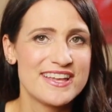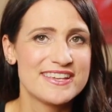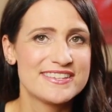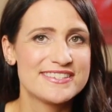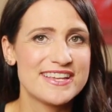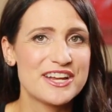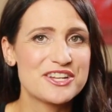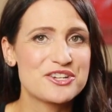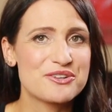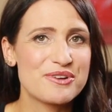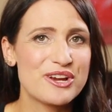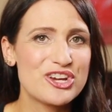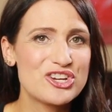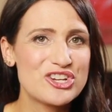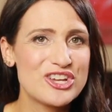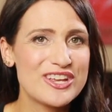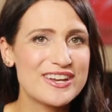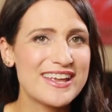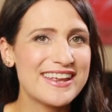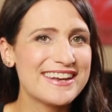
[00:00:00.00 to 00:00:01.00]

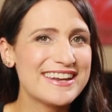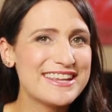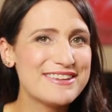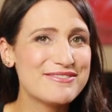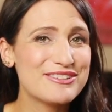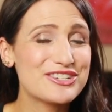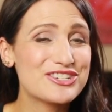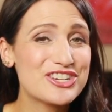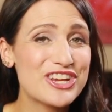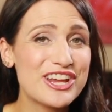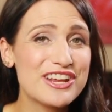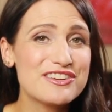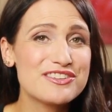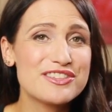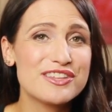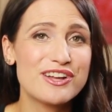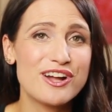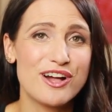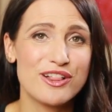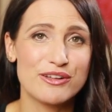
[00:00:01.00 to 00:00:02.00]
saturation, and even
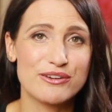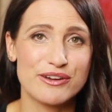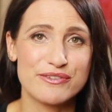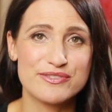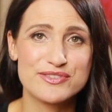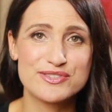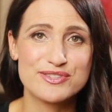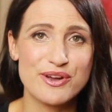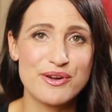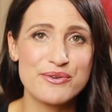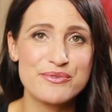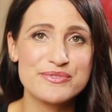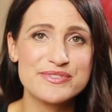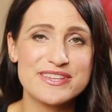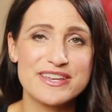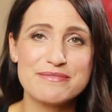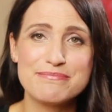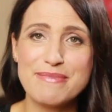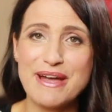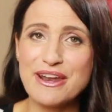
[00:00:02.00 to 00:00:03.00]
change the color of stones
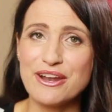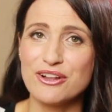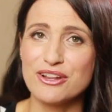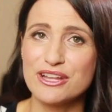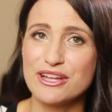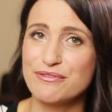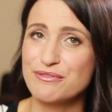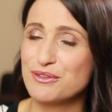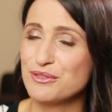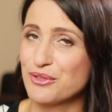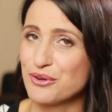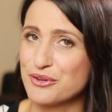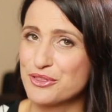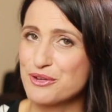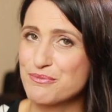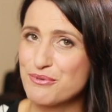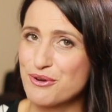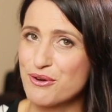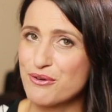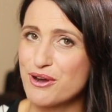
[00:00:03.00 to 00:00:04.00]
and metal if you learn
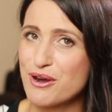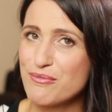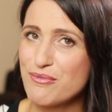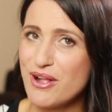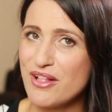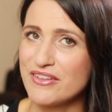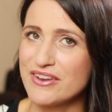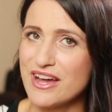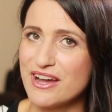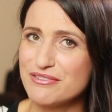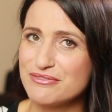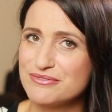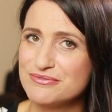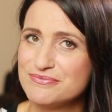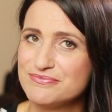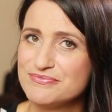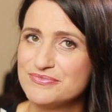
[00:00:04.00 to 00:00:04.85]
the program well enough.